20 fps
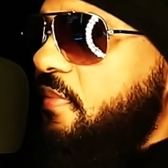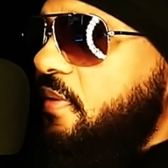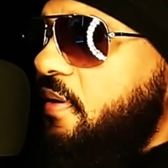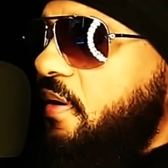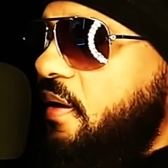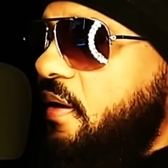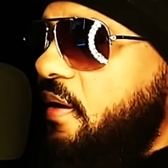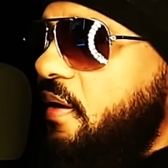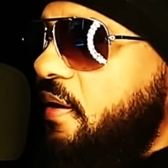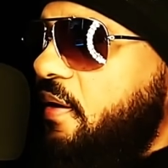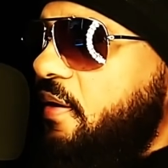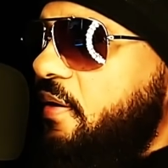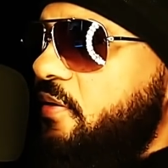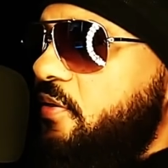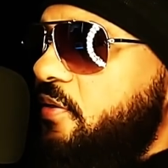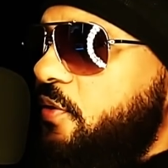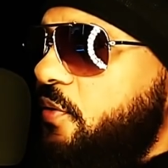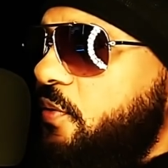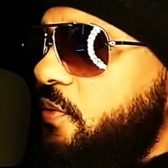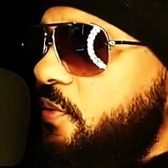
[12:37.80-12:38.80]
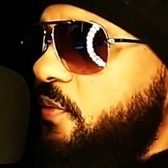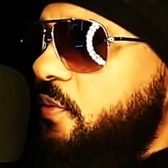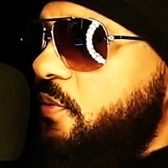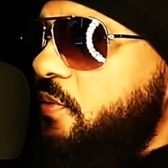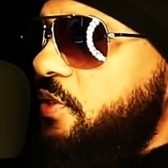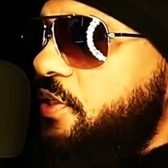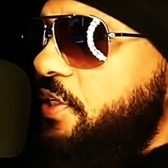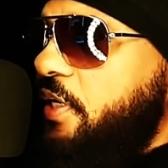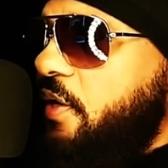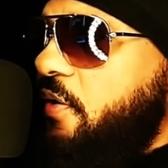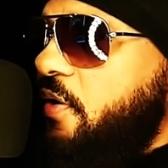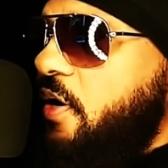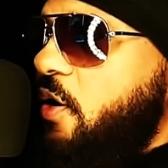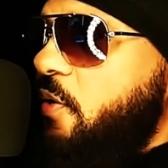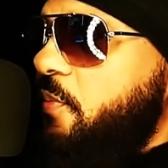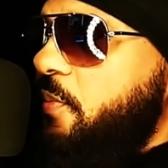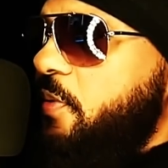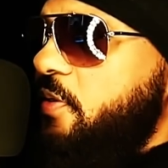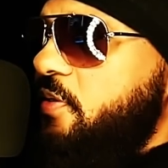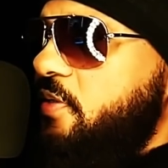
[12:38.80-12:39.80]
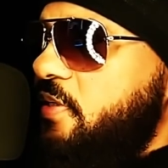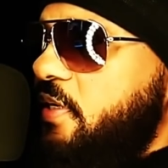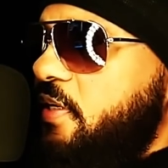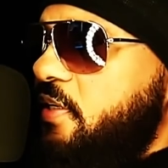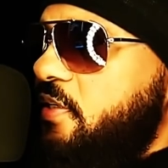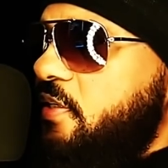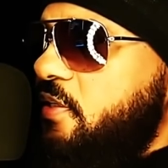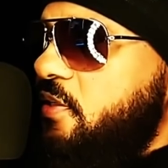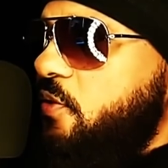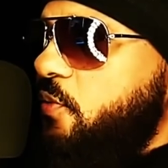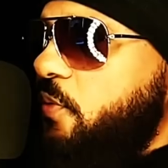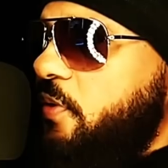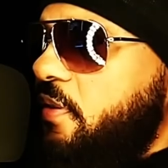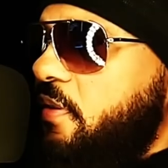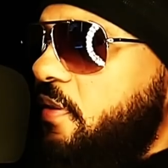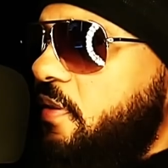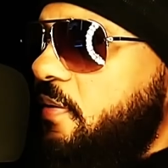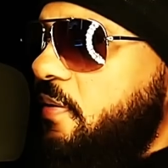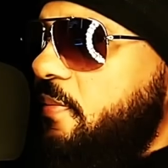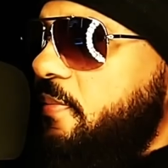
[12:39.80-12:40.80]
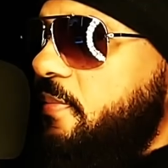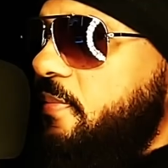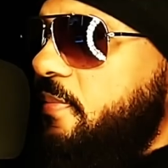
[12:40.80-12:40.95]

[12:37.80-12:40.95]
and to share our possessions with them.